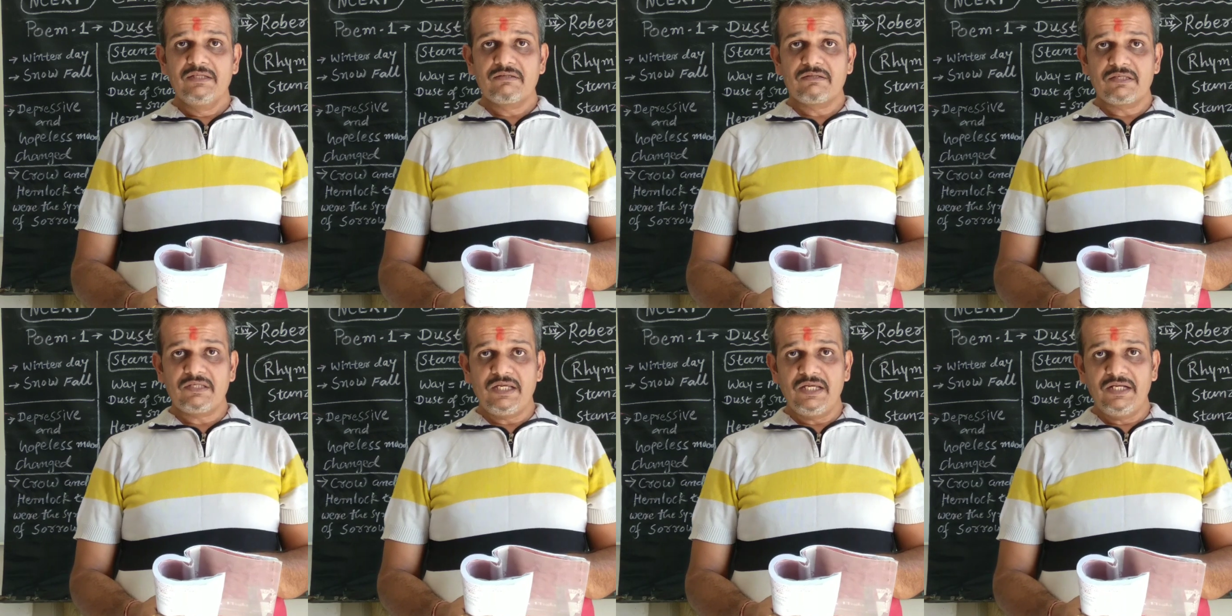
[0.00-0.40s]

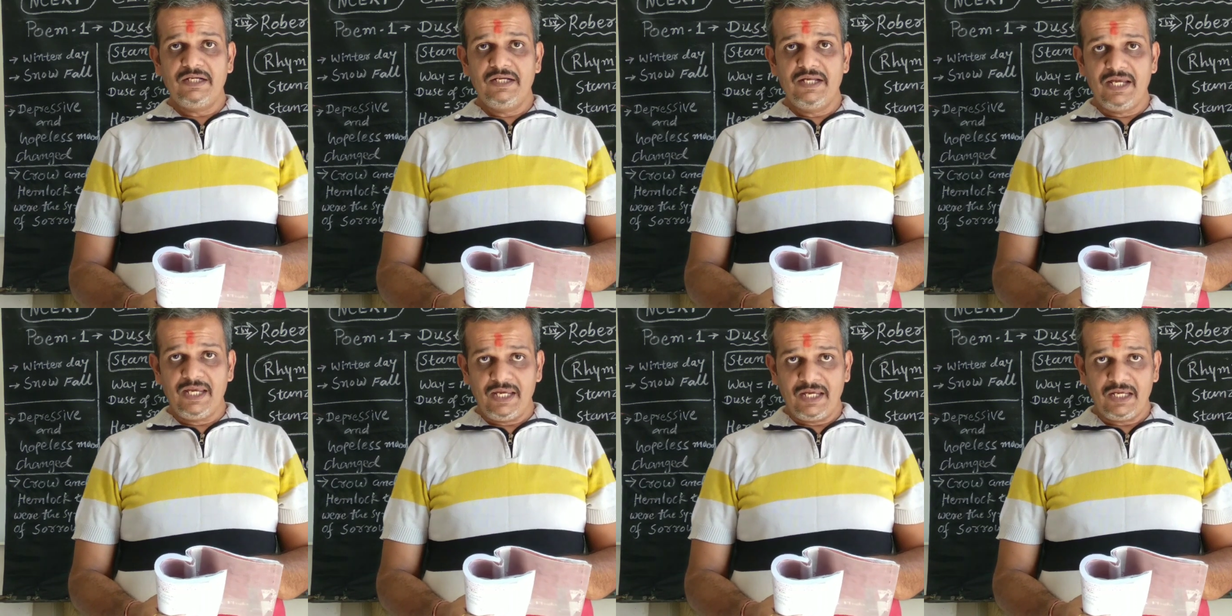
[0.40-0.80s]

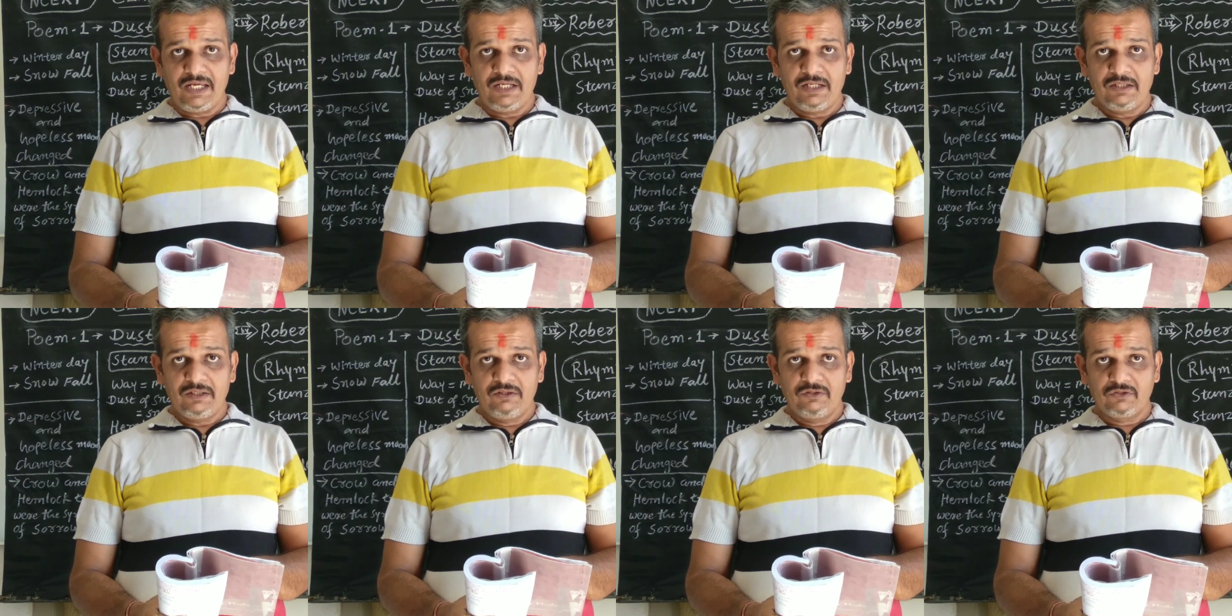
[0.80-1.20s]
C, D.
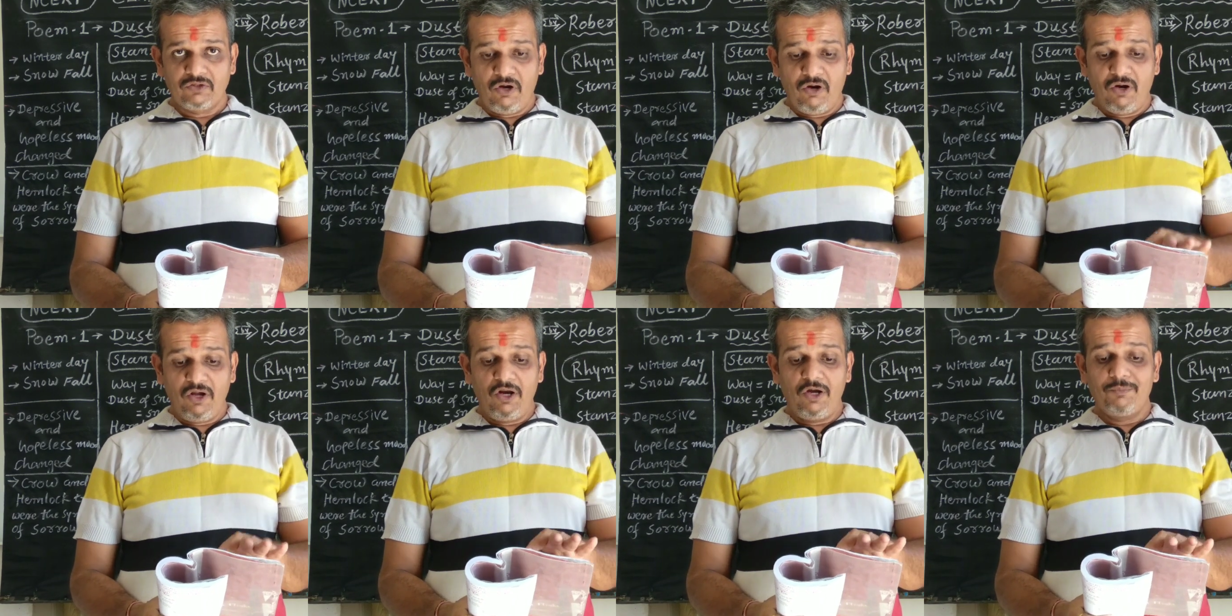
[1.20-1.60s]

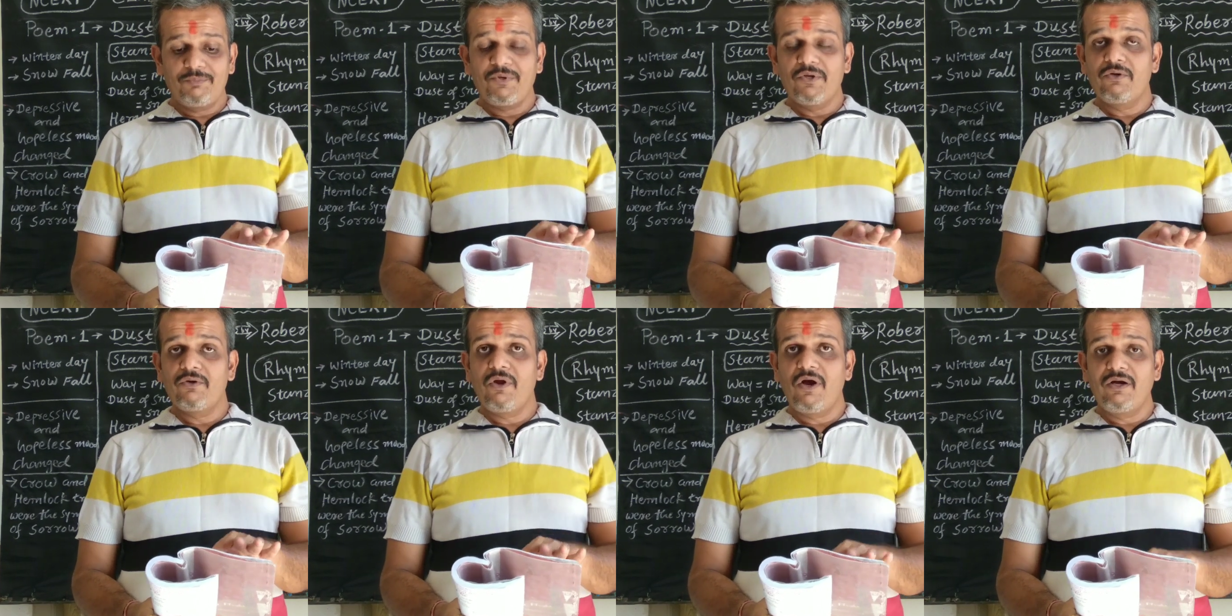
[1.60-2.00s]
So all
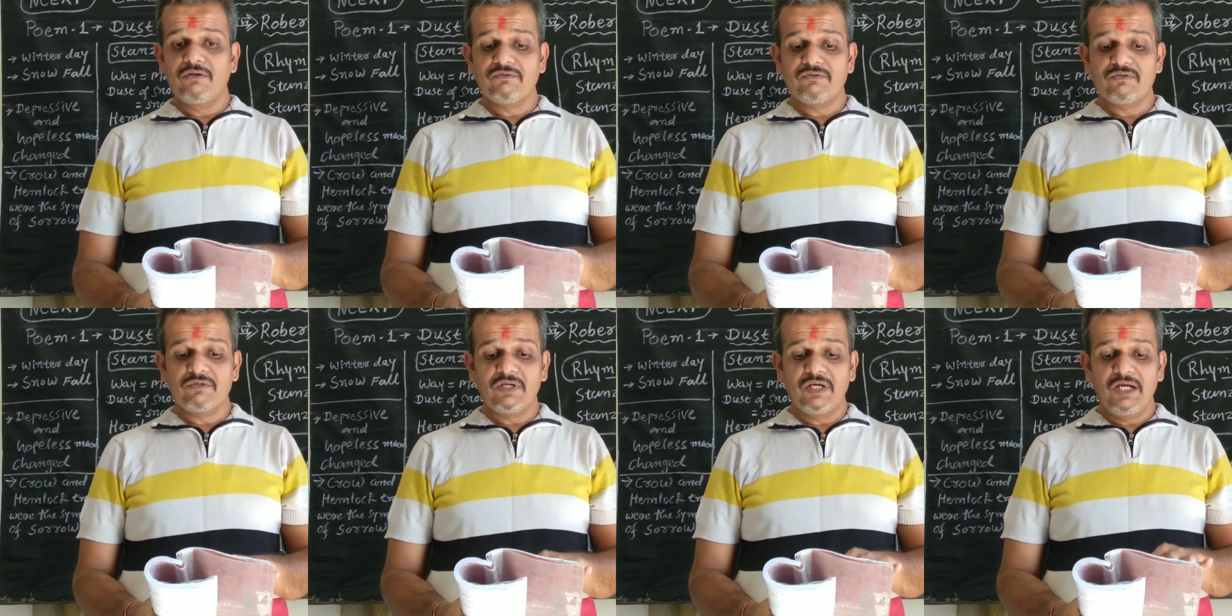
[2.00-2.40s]
of you
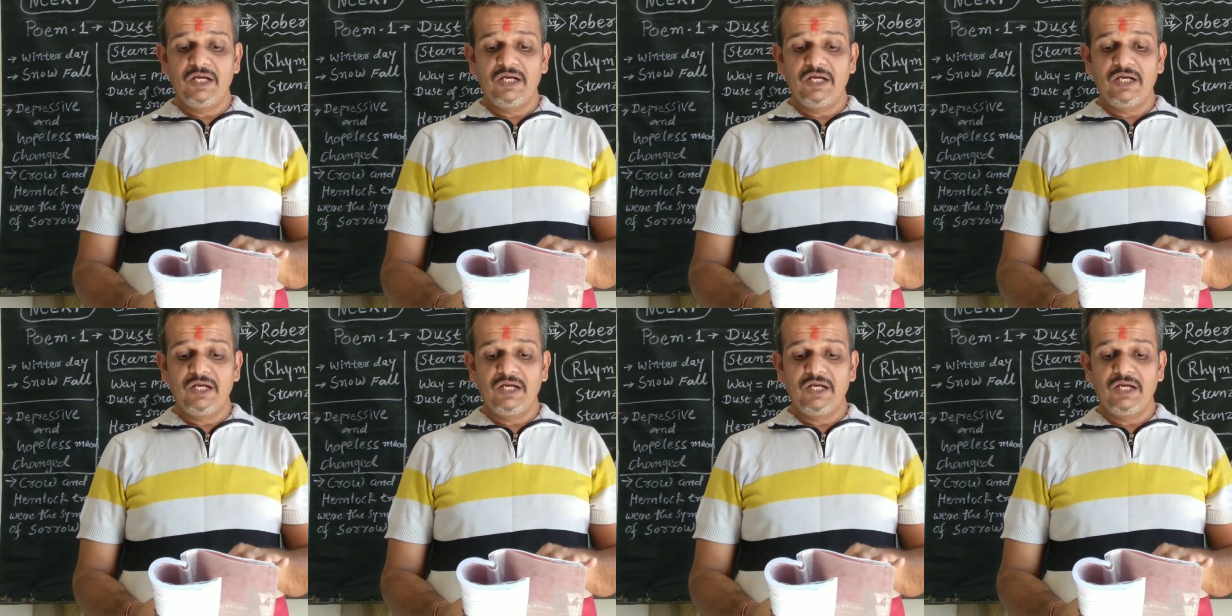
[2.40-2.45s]
knows